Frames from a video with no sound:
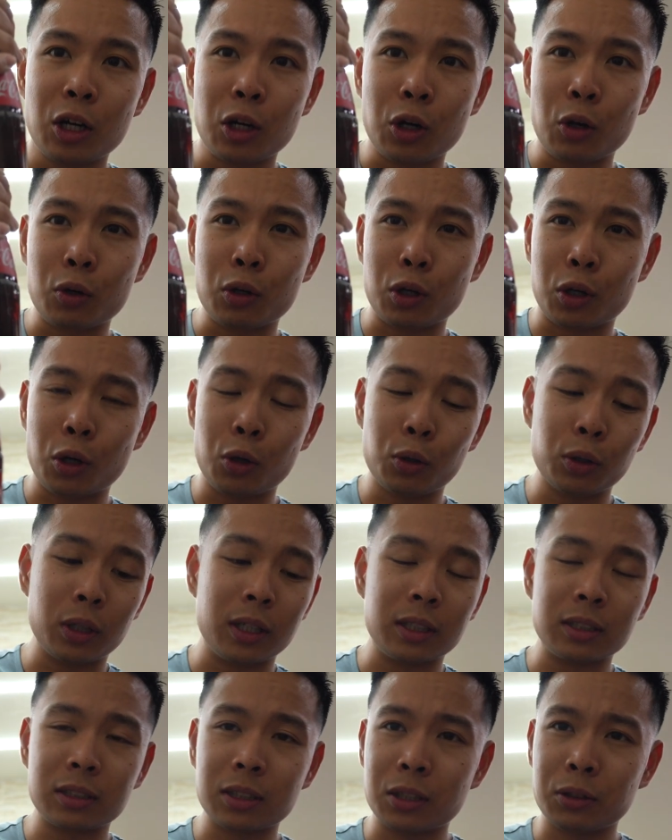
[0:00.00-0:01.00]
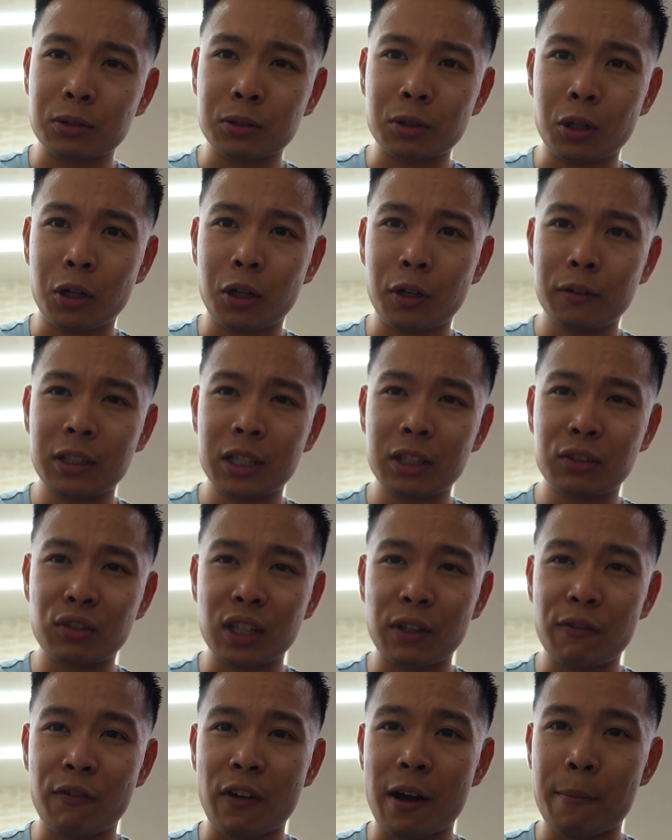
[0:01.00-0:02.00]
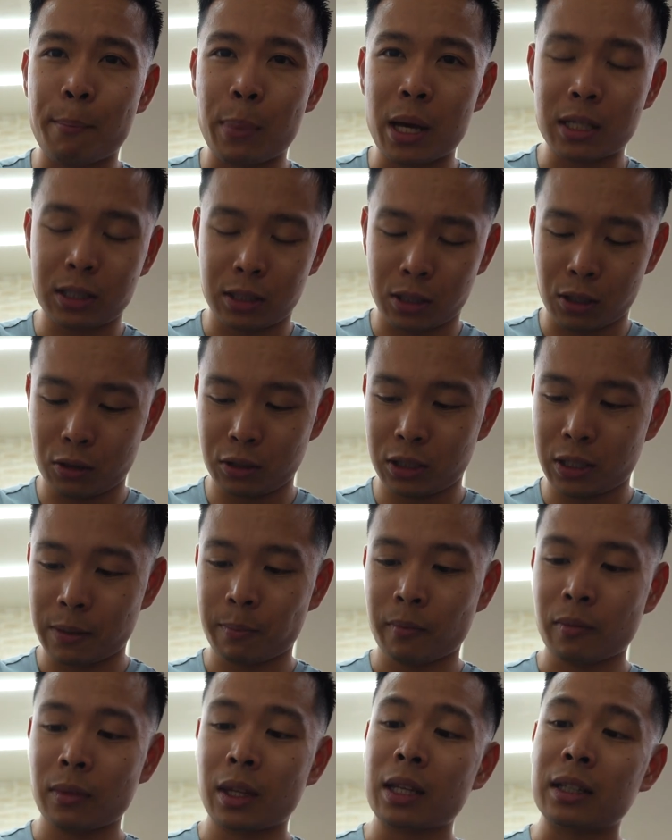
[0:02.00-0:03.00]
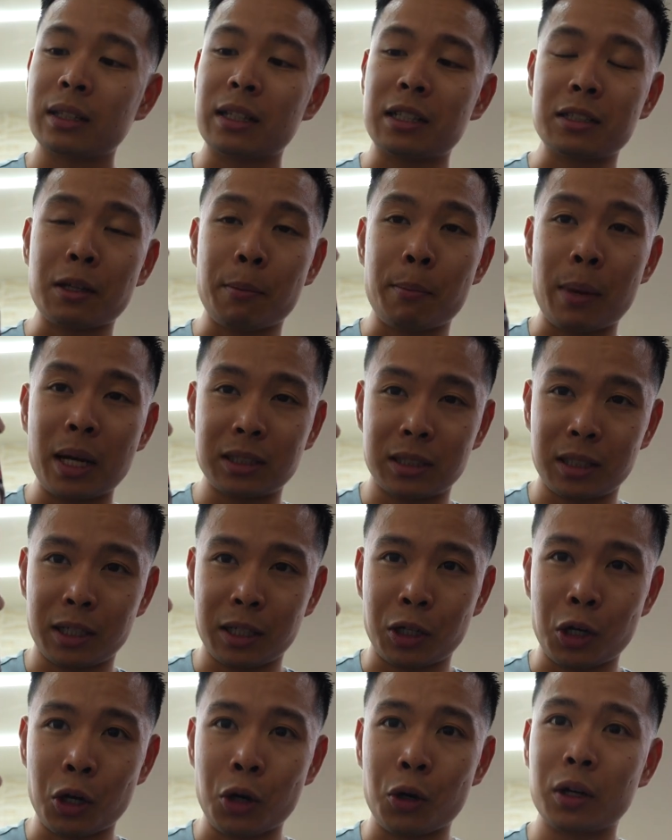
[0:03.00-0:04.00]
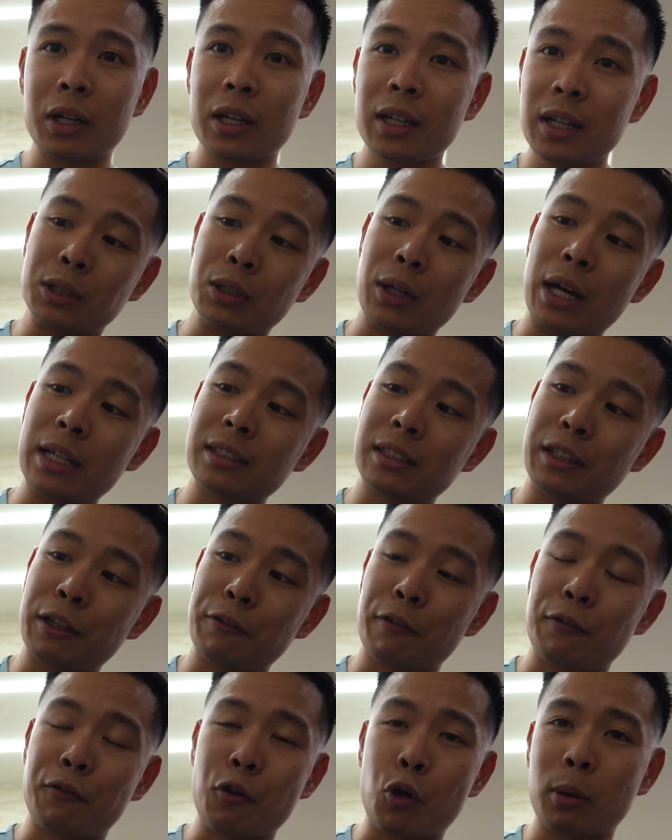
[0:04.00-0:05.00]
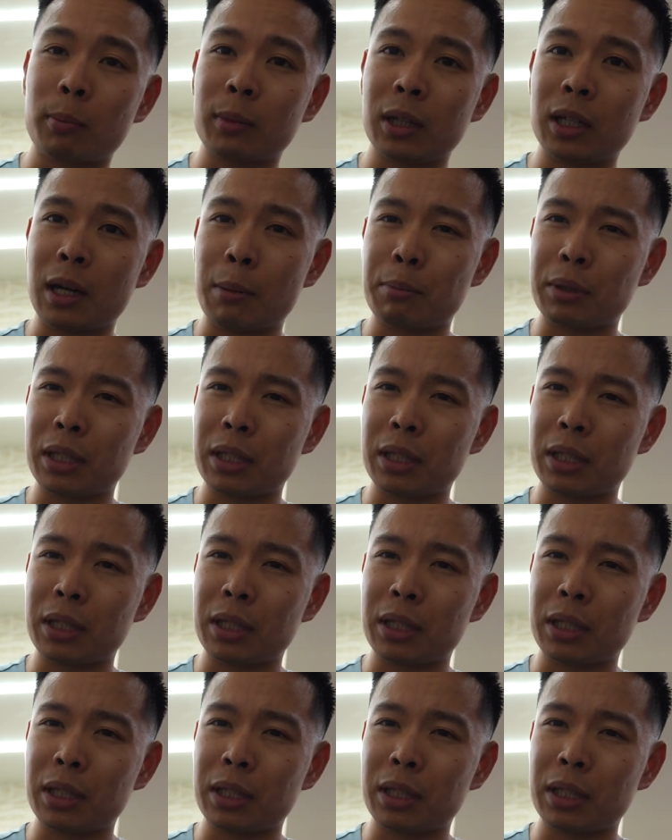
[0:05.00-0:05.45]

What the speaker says: Coca-Cola. So all of this, 55 pesos. This is the Mexican Coke. So it has a different formula. I